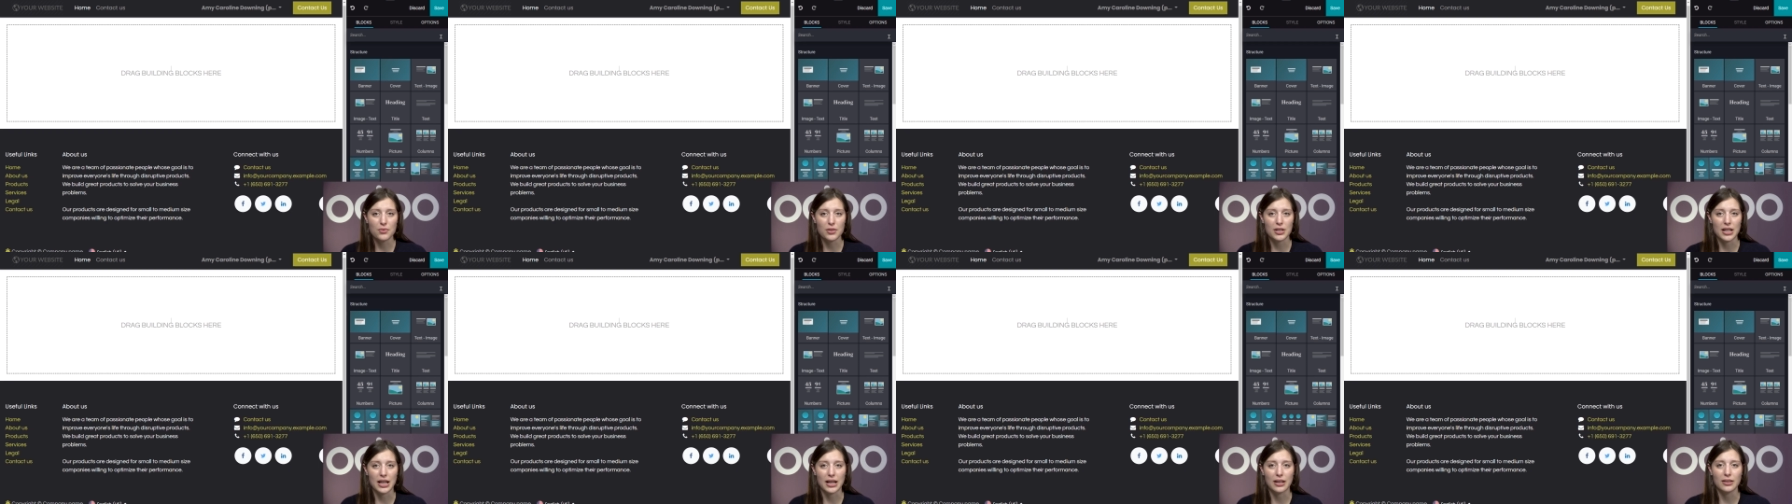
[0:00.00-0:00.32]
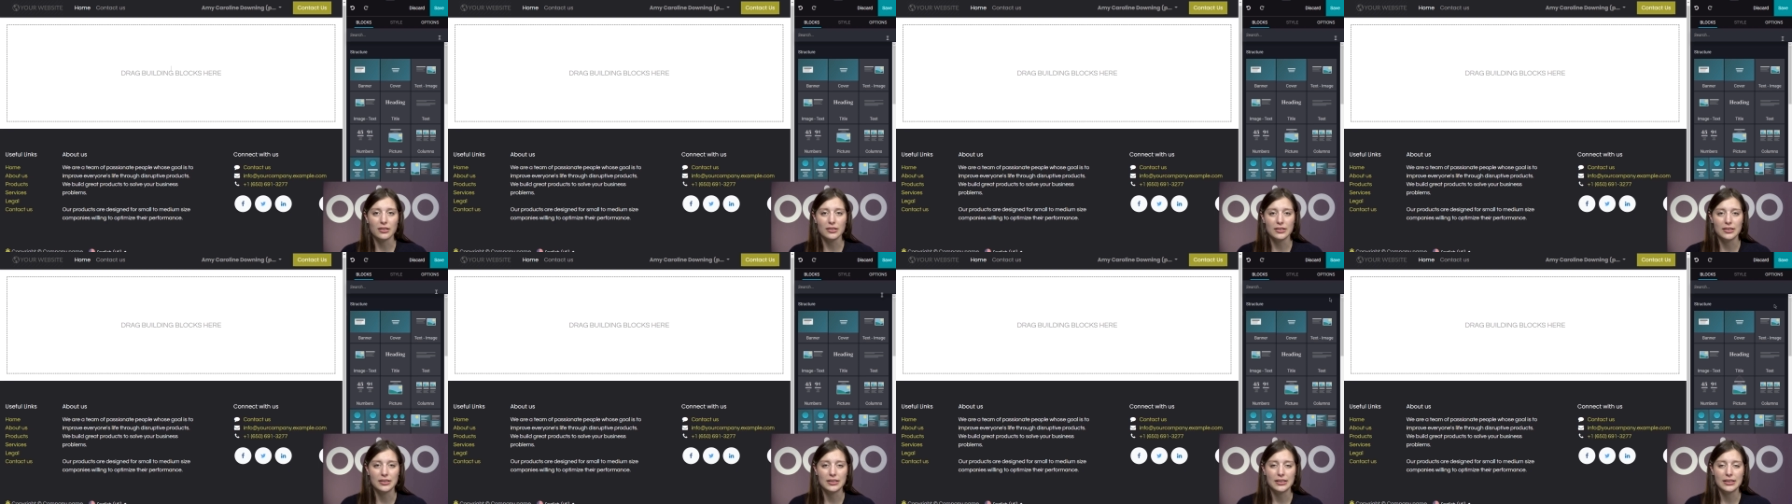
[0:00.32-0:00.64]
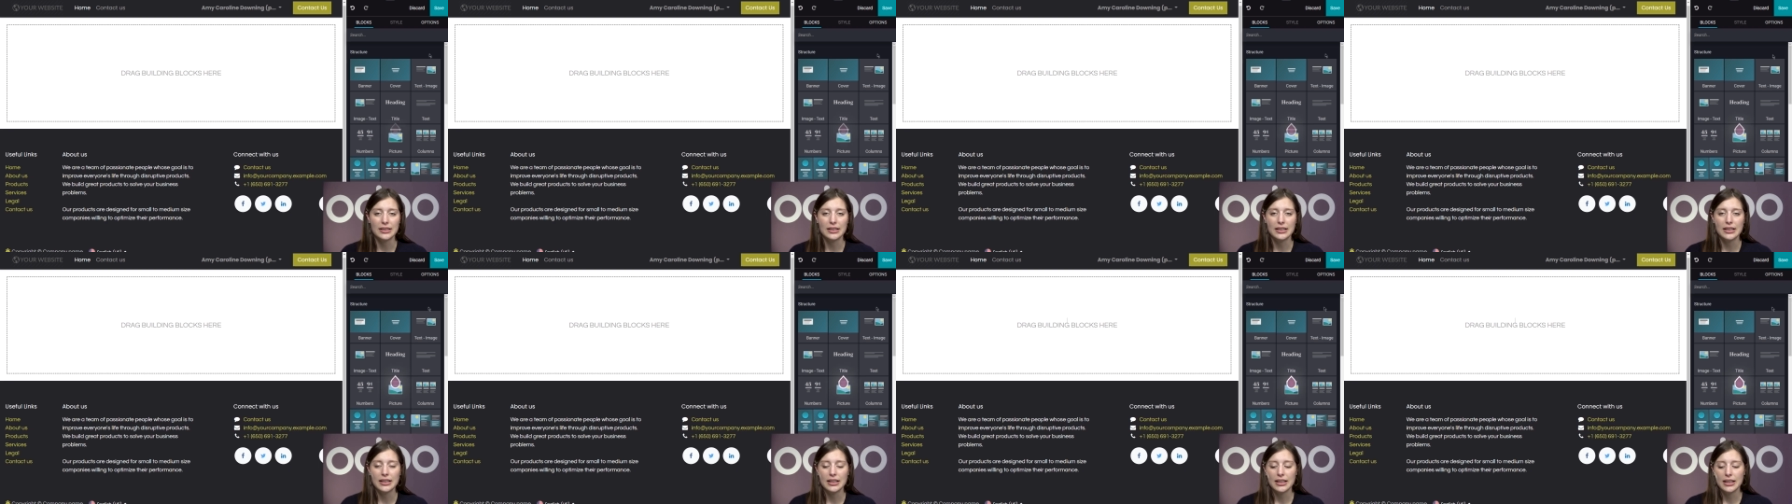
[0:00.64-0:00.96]
for now.
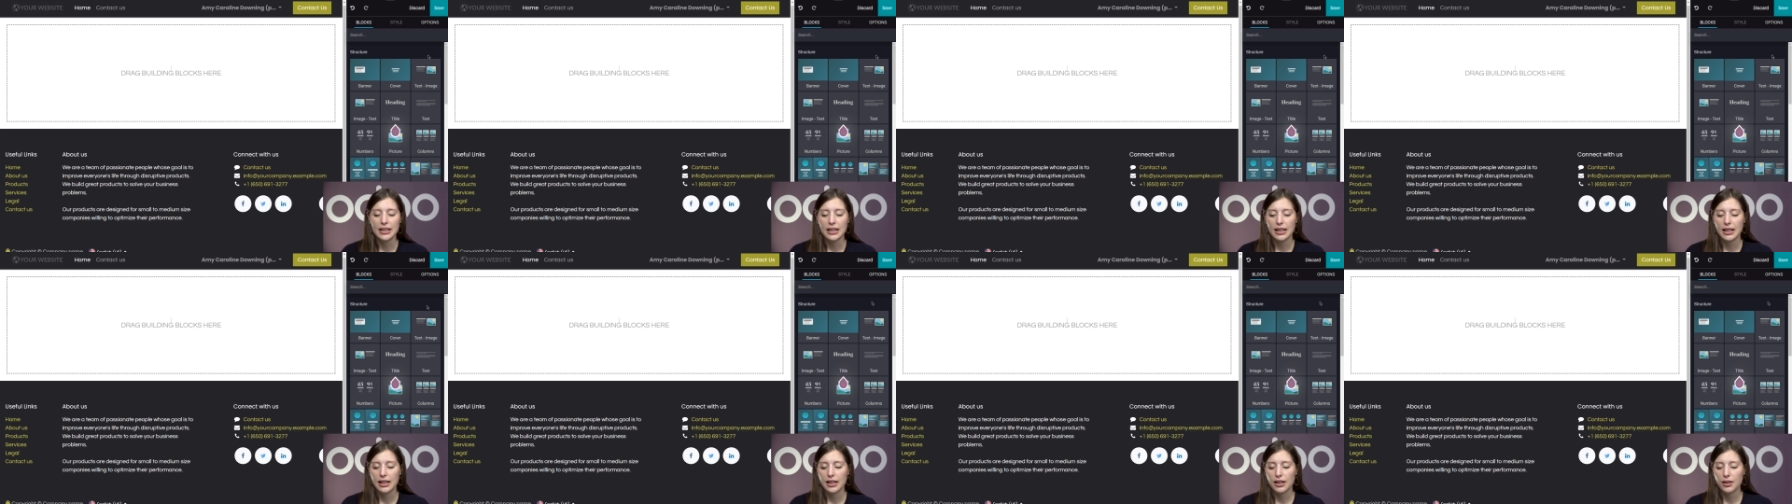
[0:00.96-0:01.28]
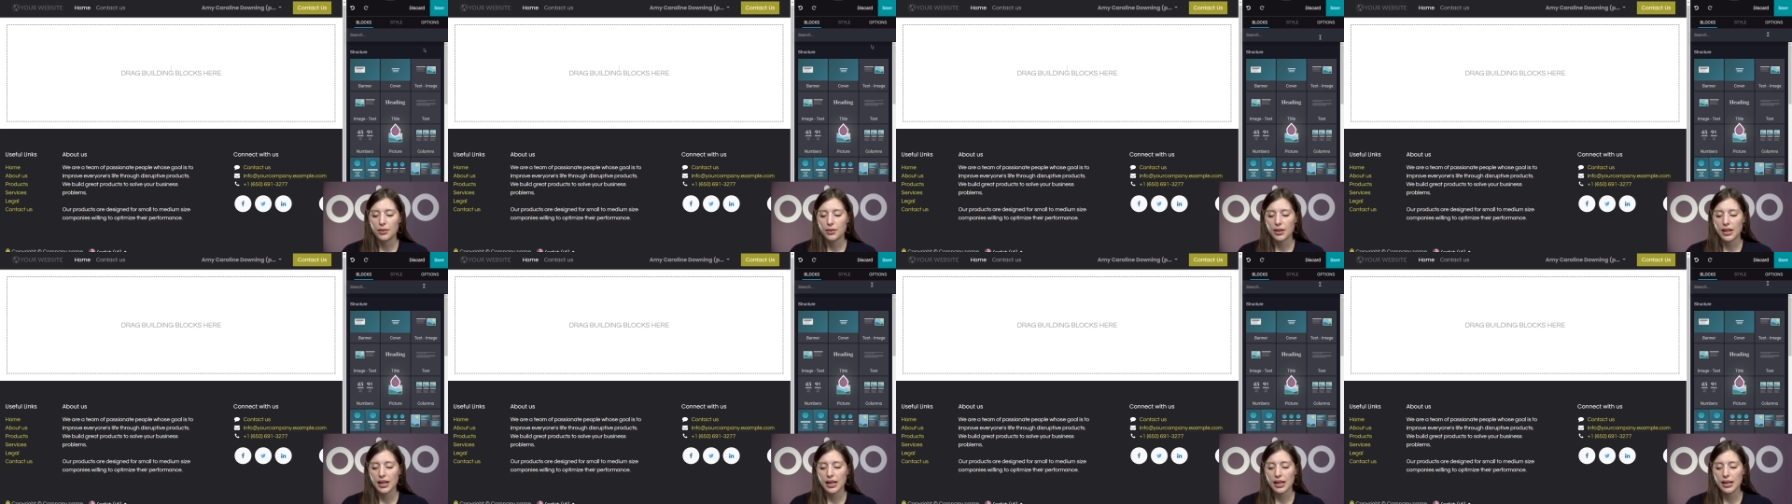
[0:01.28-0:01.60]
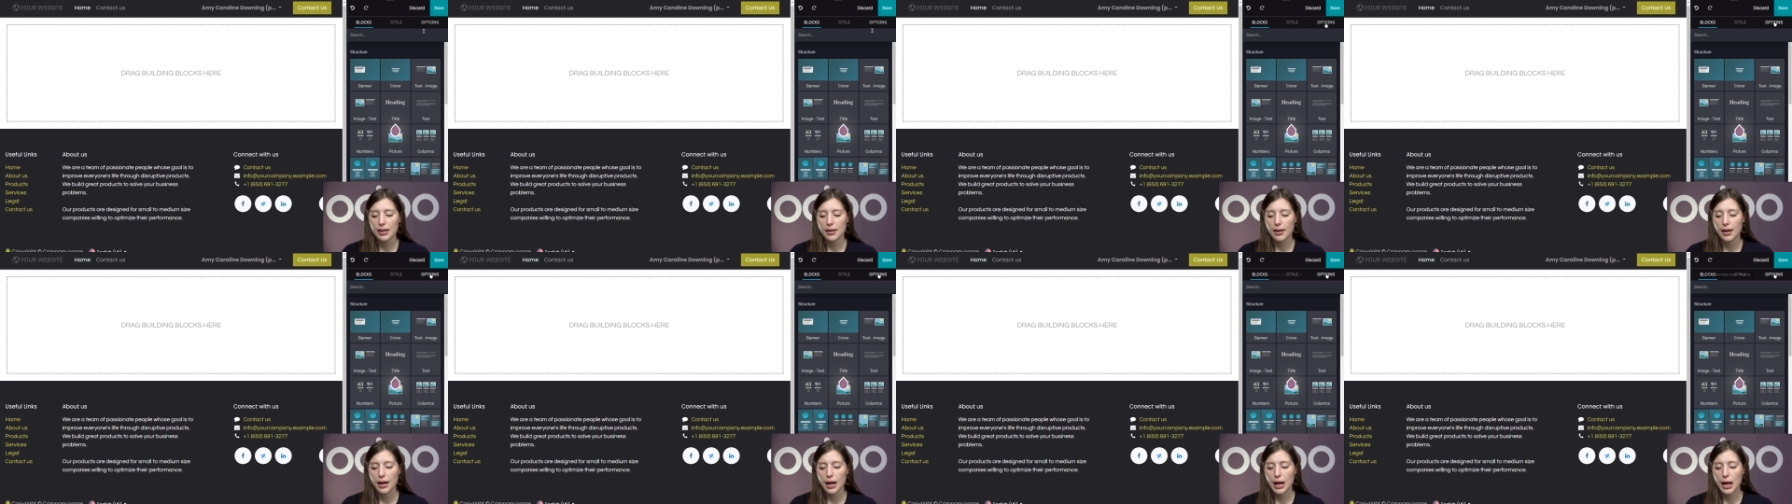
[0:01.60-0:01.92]

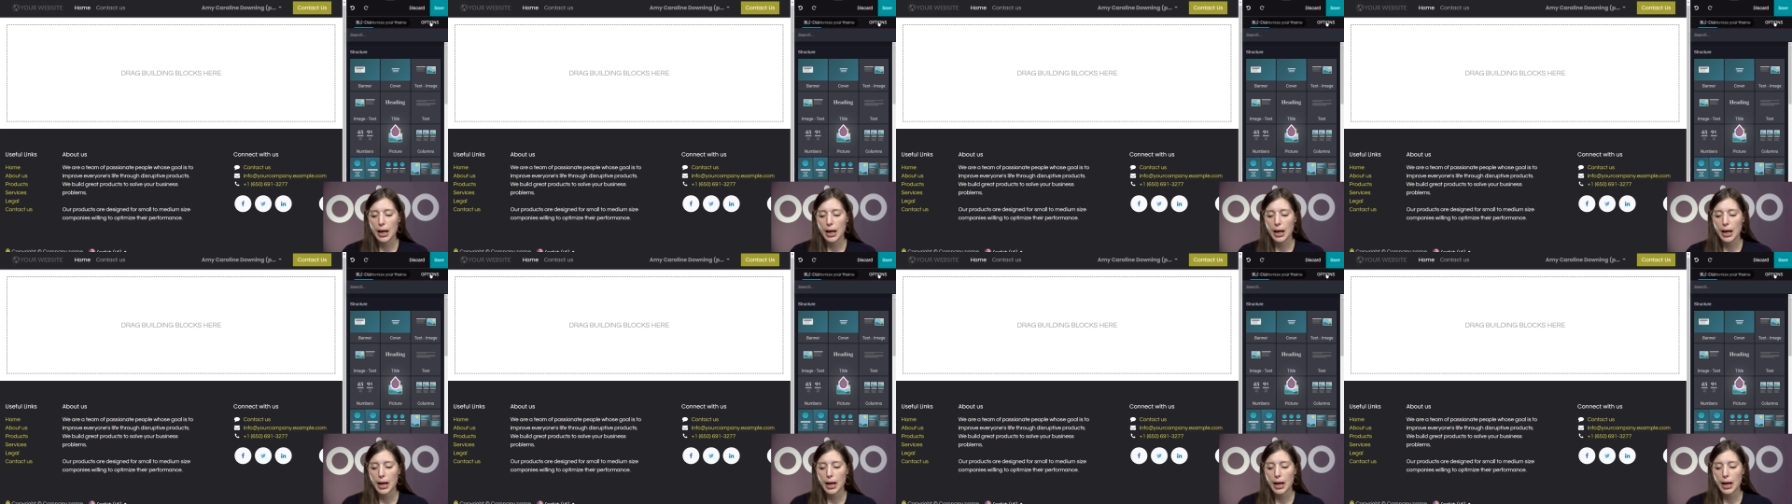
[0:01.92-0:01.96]
Okay,